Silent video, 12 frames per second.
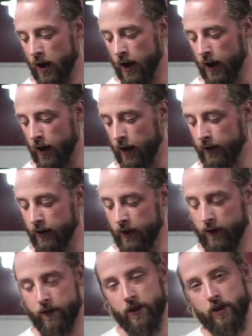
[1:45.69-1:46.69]
and the
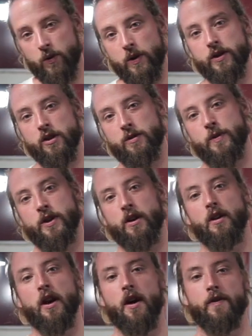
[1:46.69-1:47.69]
different degrees of
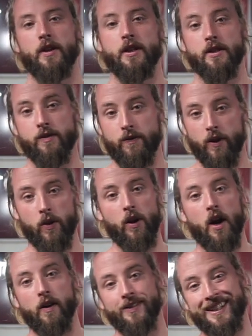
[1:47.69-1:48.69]
specialty coffee, is very
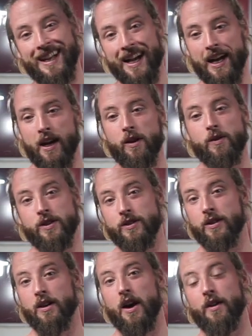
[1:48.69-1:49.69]
often how is
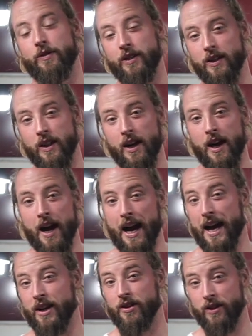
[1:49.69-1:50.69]
the coffee
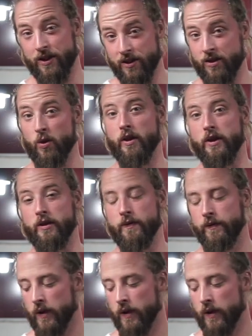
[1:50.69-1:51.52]
actually sorted.